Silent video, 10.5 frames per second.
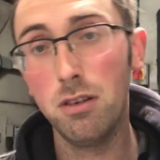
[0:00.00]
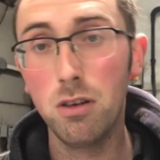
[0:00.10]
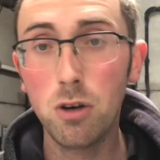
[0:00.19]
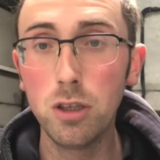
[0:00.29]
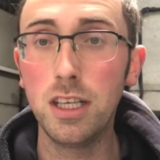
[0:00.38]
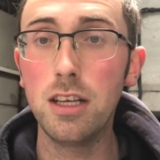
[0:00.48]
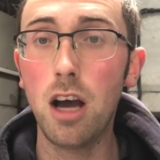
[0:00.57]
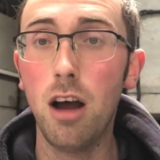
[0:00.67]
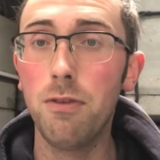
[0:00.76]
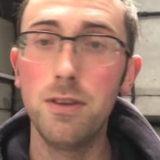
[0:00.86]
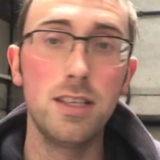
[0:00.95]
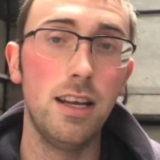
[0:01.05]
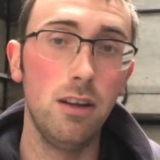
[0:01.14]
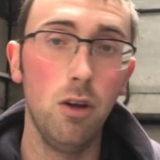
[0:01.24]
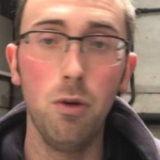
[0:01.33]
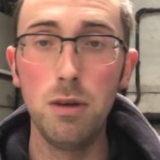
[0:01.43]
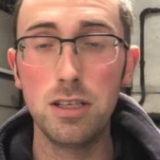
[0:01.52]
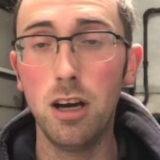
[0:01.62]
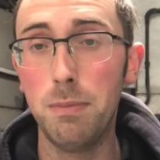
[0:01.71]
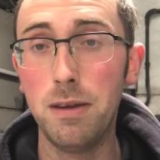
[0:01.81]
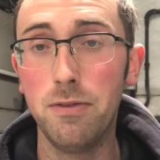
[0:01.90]
cut it off and said, look, it's
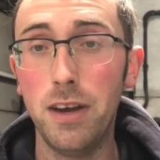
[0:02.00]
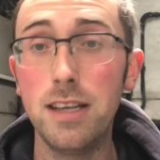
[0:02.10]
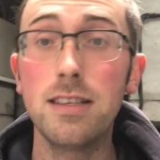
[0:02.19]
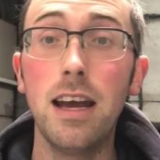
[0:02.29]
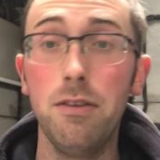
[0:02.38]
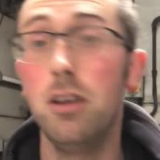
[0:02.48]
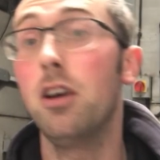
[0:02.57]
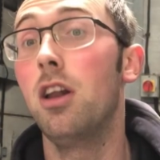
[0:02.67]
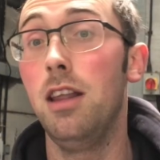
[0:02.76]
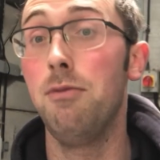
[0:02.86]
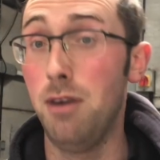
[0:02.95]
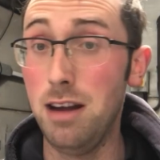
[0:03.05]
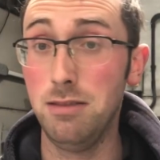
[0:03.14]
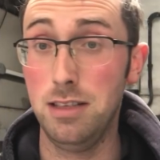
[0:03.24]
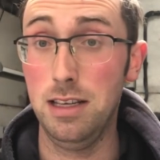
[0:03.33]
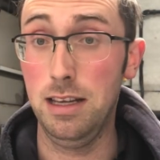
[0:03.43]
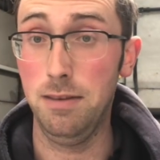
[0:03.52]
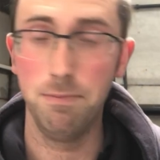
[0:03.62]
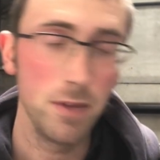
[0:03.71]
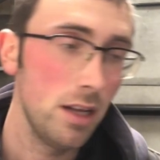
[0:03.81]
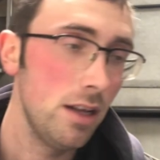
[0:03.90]
not being phased out, you've got to live without it now.
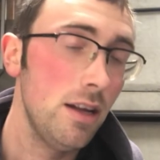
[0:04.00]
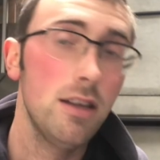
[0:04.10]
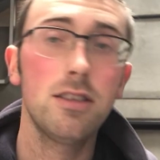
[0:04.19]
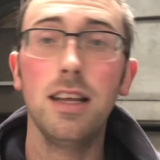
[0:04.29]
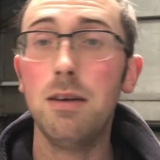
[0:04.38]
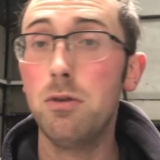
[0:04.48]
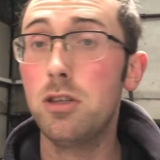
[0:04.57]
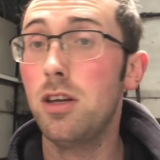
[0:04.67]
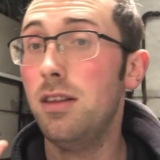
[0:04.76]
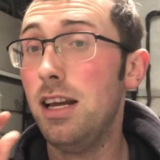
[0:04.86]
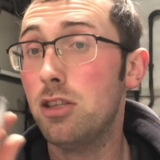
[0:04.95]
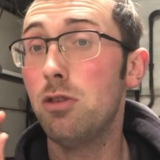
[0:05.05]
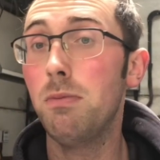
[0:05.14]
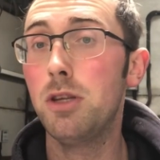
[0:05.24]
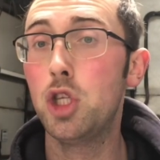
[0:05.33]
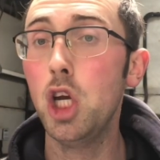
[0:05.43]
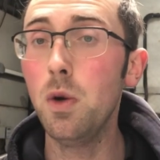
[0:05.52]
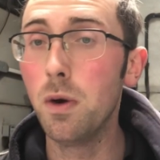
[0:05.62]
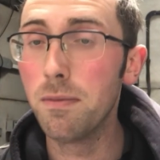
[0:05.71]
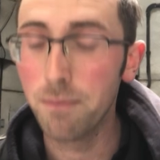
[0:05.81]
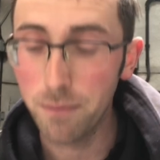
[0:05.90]
So that's number
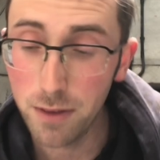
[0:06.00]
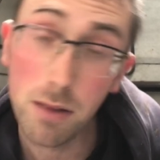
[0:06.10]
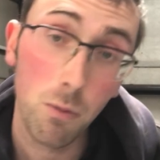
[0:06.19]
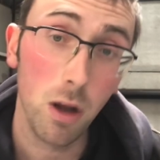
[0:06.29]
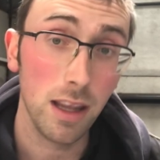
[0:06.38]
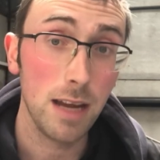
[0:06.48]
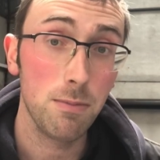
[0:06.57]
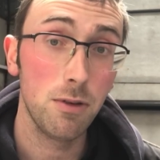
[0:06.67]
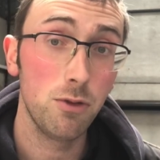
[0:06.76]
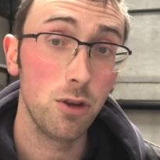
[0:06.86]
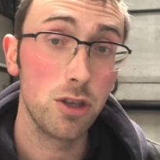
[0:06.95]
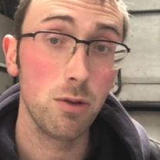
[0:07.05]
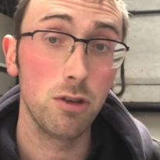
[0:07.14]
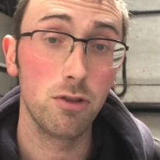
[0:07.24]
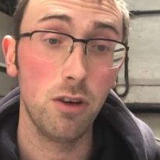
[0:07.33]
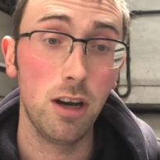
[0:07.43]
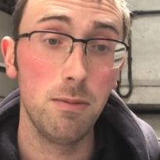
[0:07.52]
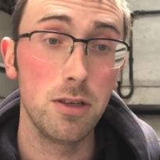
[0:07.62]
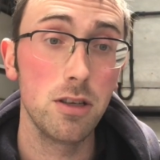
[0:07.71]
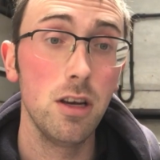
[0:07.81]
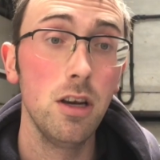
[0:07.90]
two, what Labour have done to us
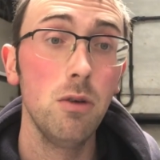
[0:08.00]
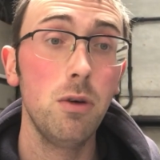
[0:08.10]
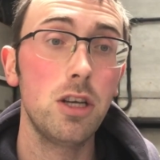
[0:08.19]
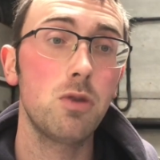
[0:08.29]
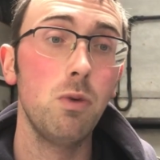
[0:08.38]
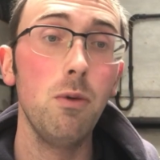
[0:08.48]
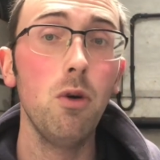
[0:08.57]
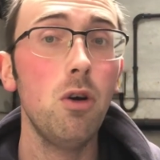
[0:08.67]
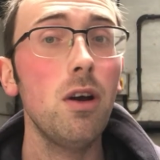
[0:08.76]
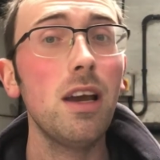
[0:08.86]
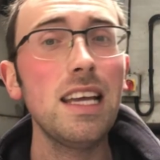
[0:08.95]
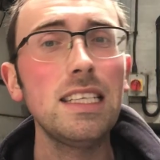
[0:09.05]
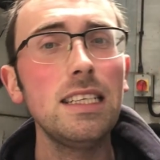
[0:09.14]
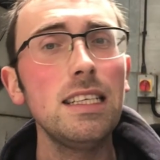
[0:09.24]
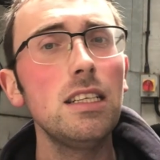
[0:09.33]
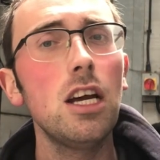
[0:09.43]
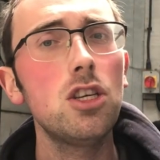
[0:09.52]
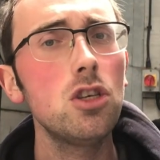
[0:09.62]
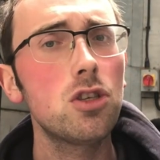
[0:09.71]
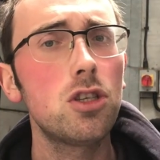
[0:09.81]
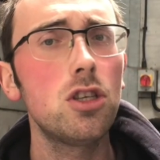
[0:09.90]
farmers, which we were all getting
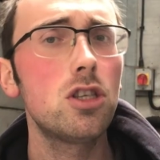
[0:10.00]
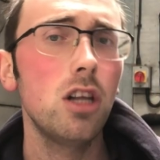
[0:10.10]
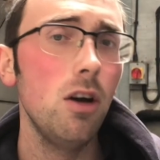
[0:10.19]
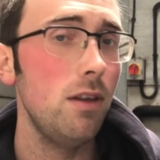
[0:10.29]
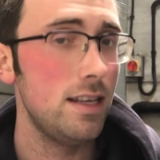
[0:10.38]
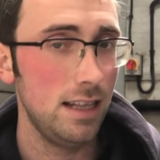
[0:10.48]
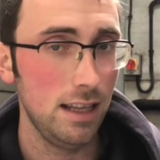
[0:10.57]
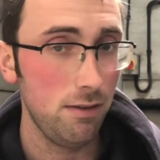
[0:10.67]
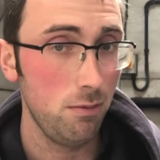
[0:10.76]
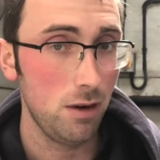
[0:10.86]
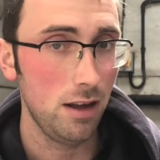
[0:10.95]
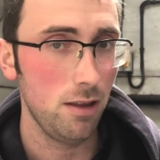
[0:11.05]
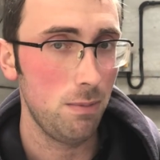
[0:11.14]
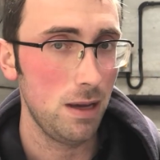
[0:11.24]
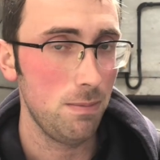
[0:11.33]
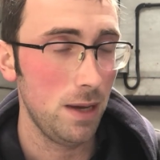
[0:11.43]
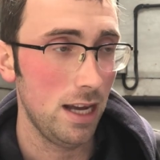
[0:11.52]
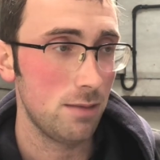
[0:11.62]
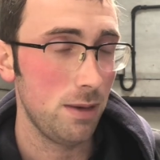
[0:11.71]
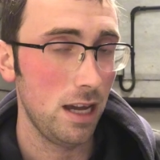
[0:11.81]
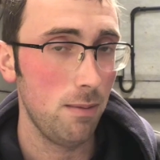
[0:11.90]
adjusted slowly to living without the
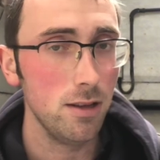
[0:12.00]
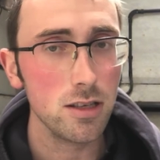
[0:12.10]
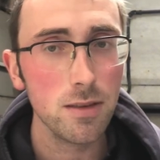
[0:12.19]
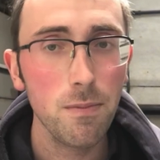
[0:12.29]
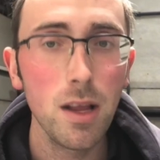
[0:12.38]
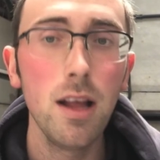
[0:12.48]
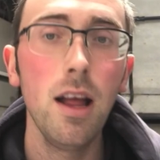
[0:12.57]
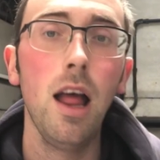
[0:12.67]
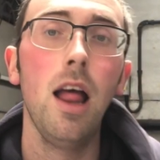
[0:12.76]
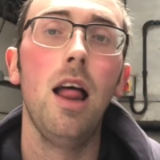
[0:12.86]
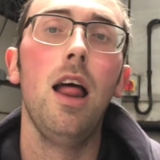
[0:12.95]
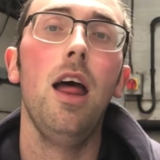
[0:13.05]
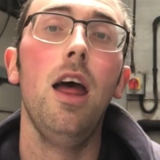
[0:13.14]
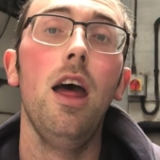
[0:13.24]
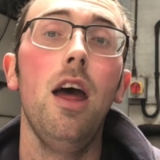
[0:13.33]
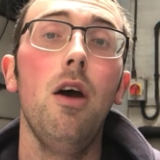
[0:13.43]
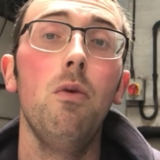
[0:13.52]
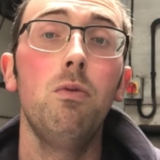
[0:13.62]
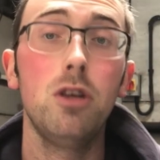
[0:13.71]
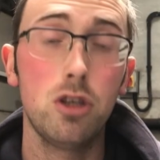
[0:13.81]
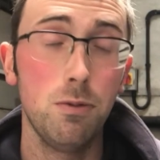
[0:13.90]
BPS payments,
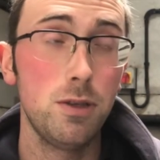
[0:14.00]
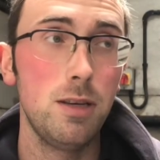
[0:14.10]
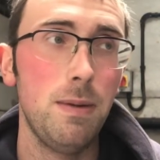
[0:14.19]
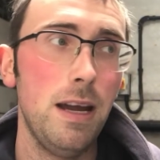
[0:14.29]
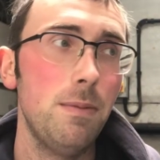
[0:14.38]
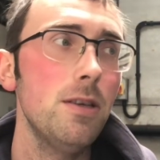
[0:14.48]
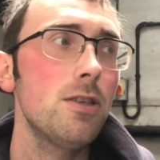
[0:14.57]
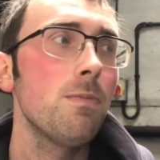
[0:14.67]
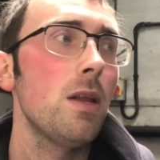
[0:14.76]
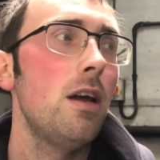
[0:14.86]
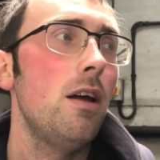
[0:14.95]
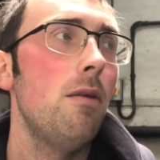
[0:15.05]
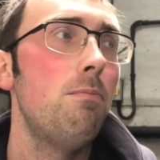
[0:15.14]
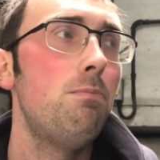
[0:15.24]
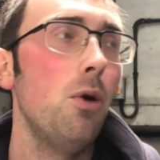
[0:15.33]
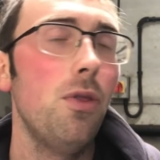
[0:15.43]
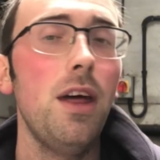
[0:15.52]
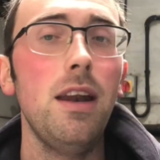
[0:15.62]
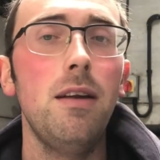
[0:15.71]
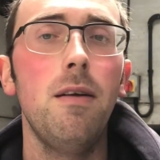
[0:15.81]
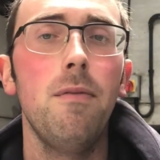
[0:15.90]
the subsidy payments, but then